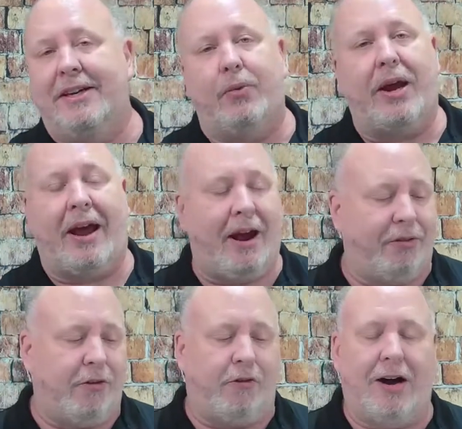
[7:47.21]
We have
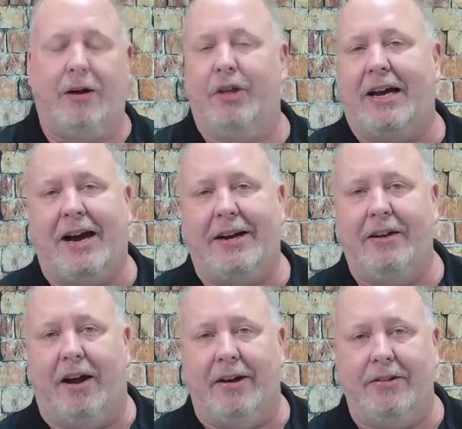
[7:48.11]
to follow the
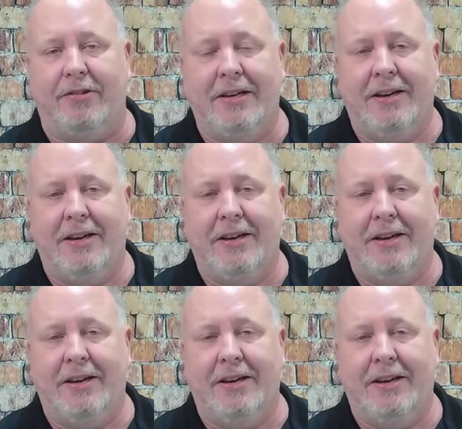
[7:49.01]
guidelines.